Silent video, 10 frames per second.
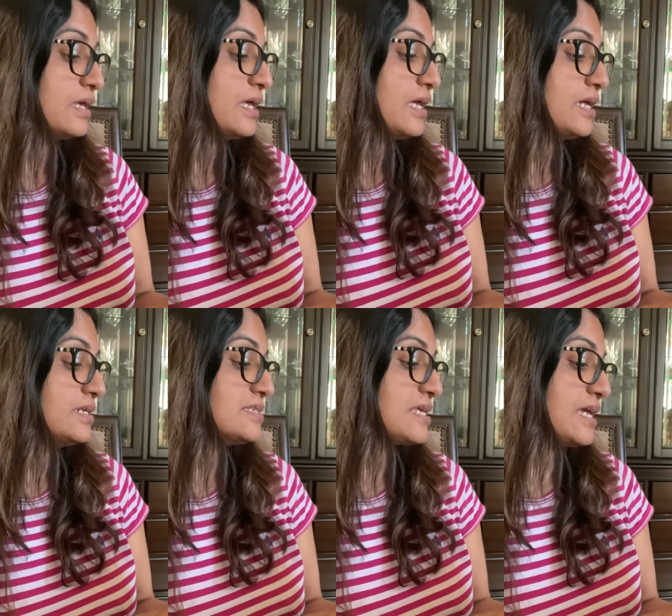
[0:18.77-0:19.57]
It
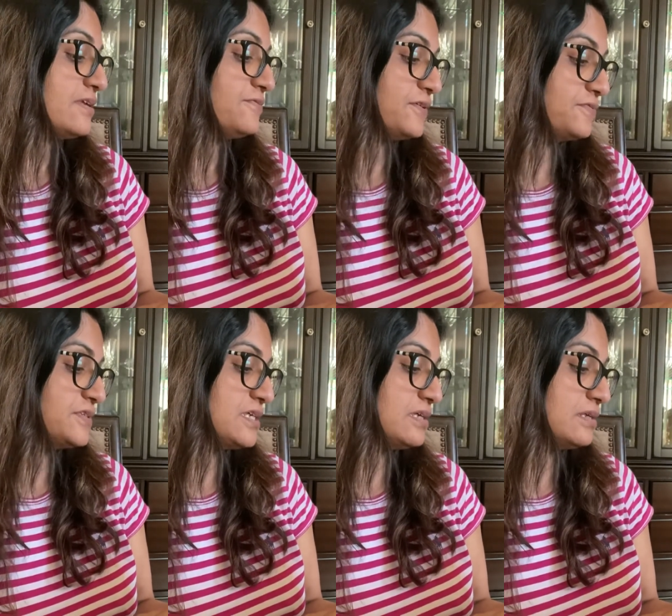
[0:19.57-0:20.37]
is
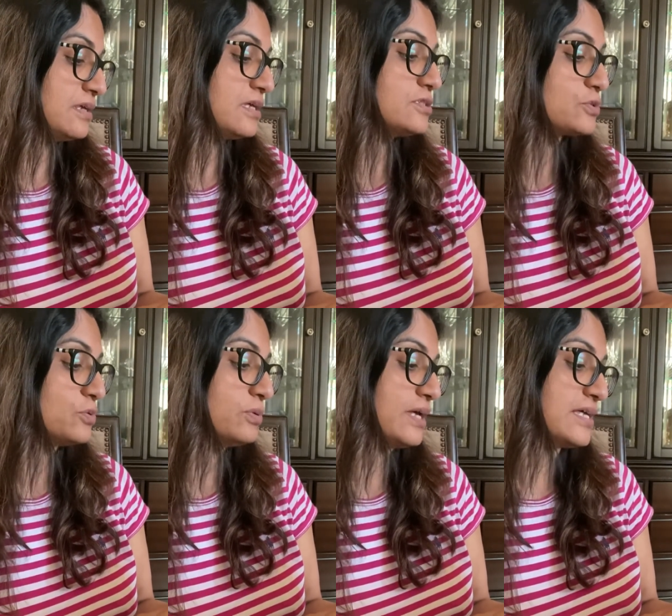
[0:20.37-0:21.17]
8:15 and
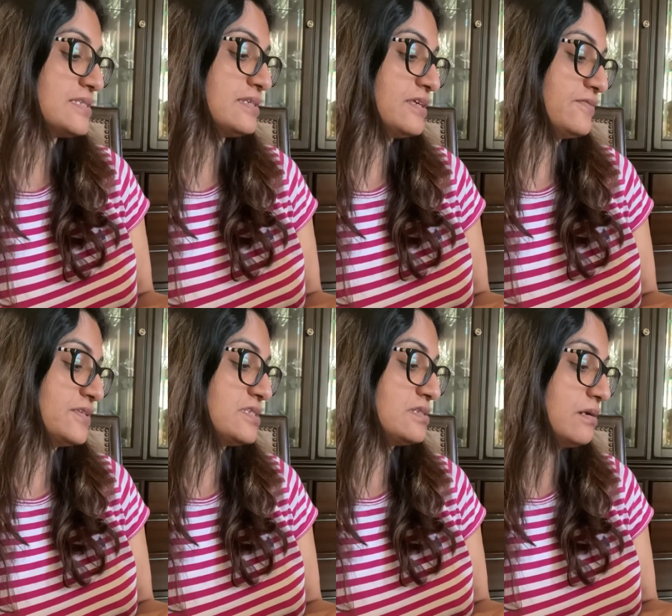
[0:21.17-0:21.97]
school hasn't even
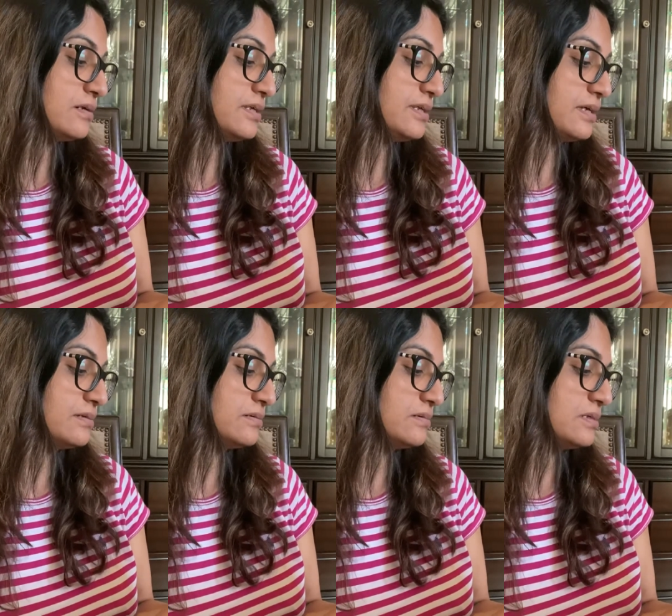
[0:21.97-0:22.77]
started yet.
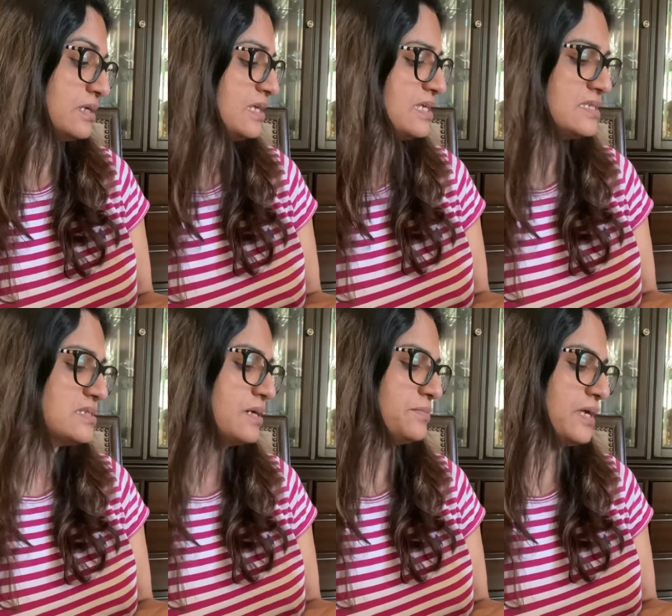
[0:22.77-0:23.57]
He's
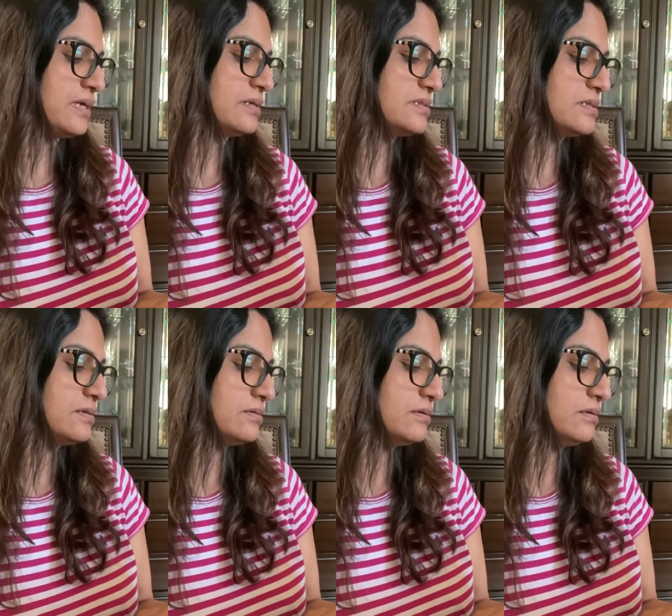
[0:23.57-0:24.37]
not mad, I tell
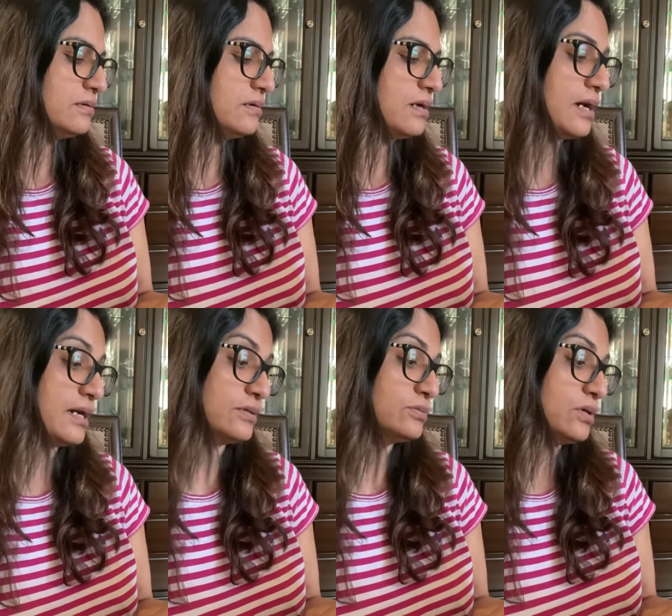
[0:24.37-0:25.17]
her. I
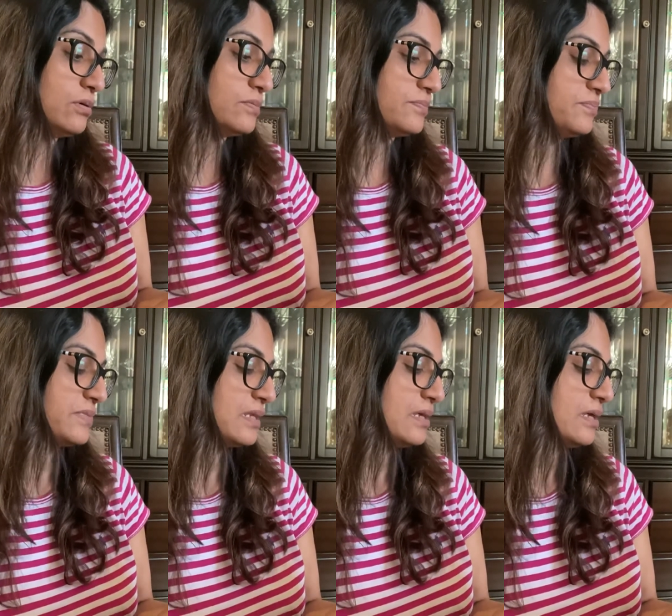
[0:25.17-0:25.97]
don't know.
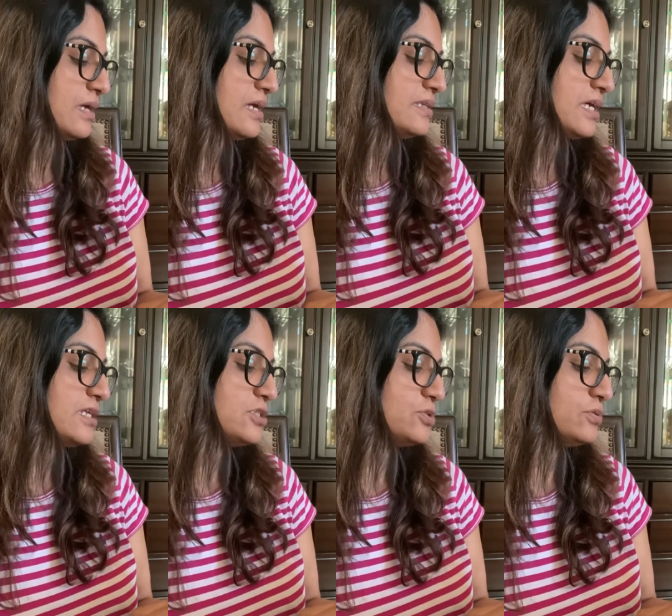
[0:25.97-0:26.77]
That
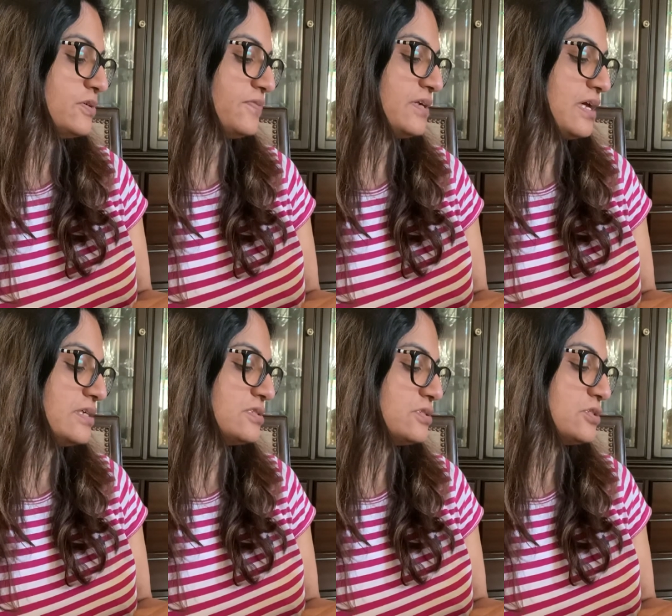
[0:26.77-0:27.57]
is two different
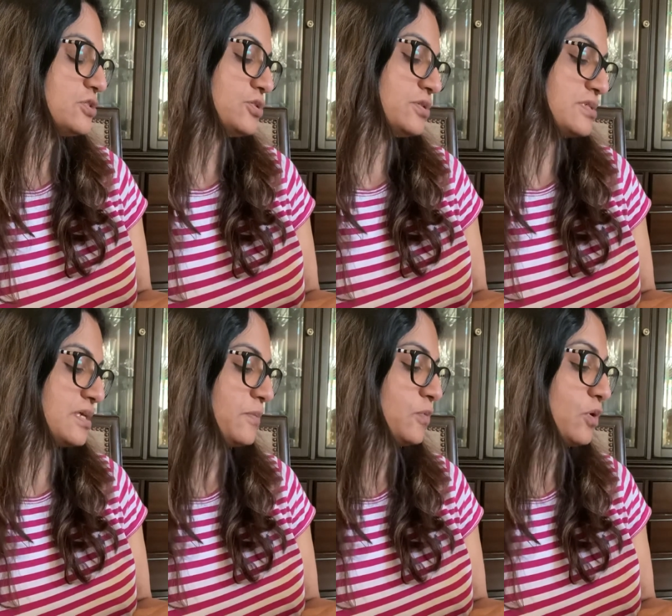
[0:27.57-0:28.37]
answers to the
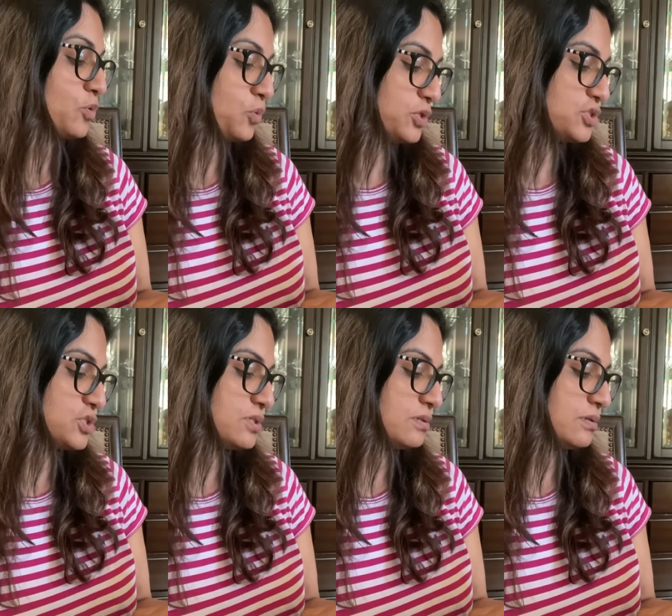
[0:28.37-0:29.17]
same
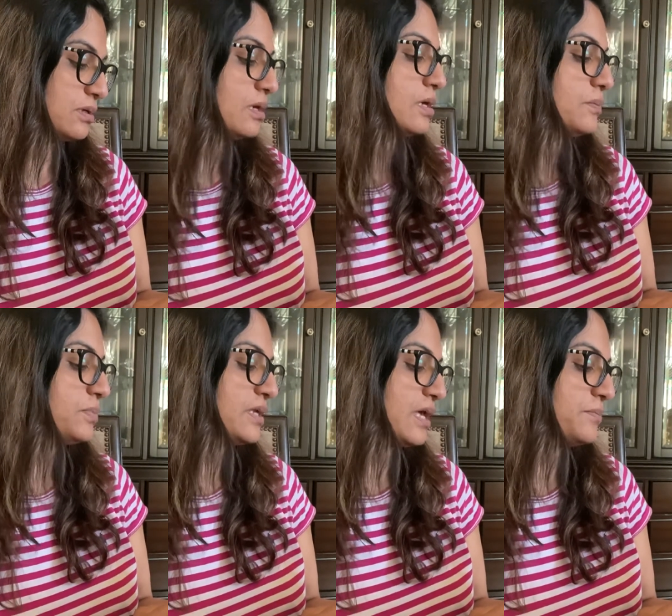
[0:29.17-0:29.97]
question,
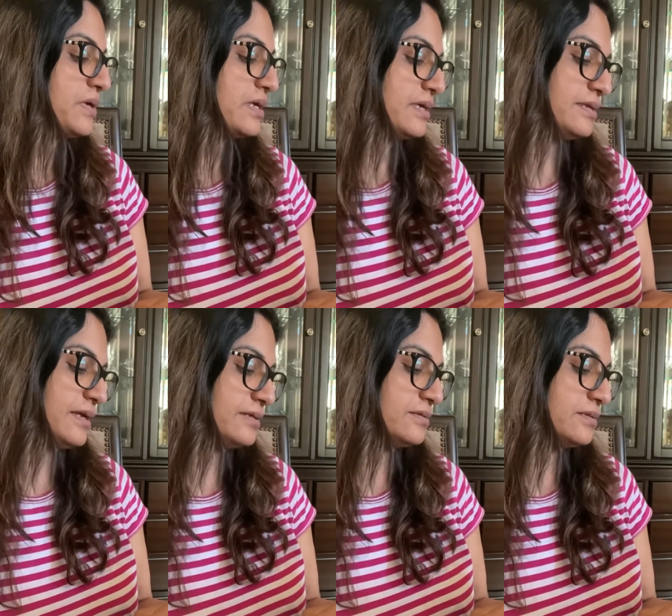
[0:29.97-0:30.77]
but Emma can
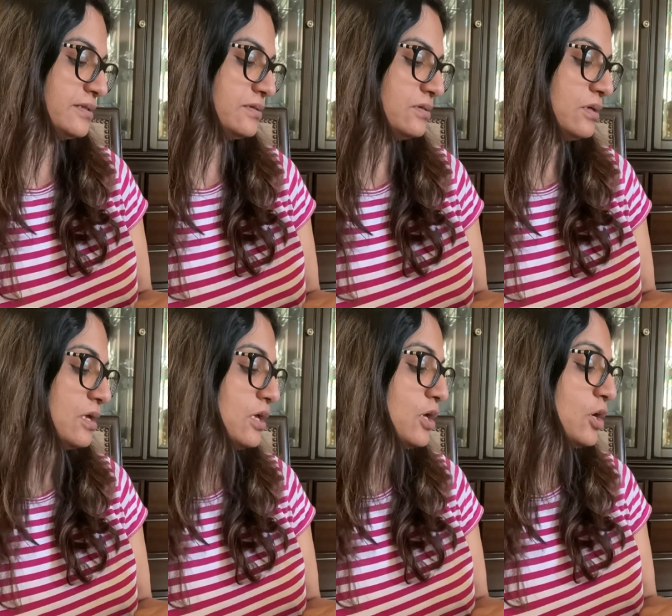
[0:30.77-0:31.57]
handle it.
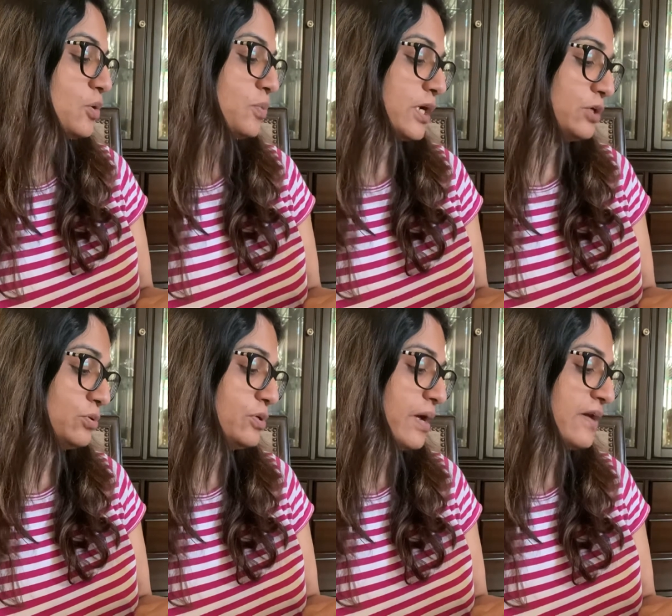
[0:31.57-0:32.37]
Why don't
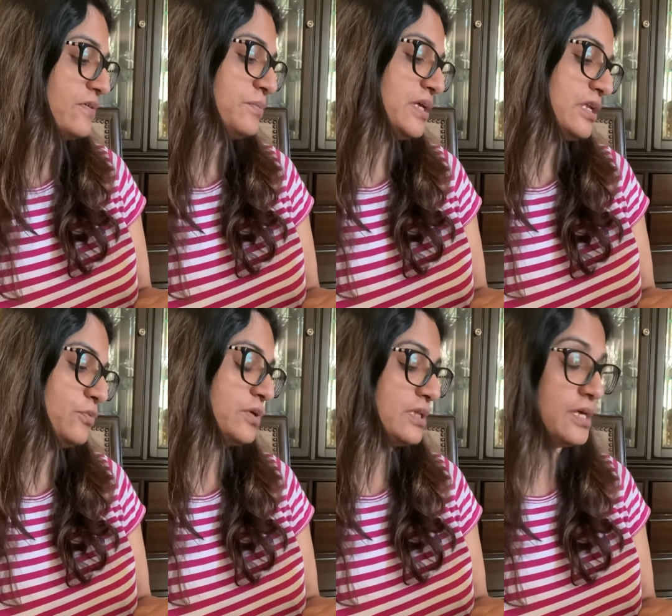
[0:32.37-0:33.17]
you have a meeting
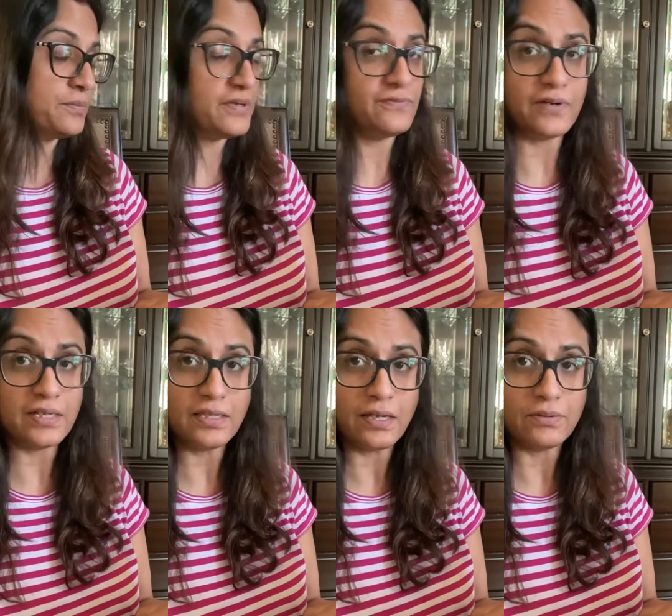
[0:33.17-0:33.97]
with him and
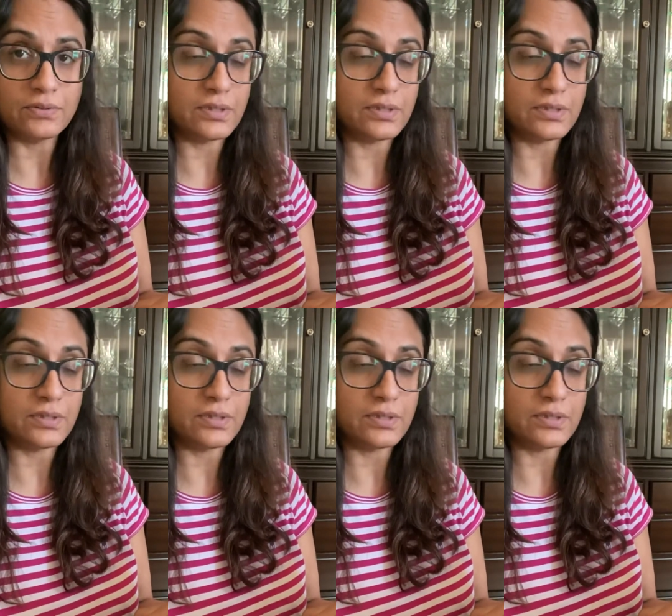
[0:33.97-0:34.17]
find out?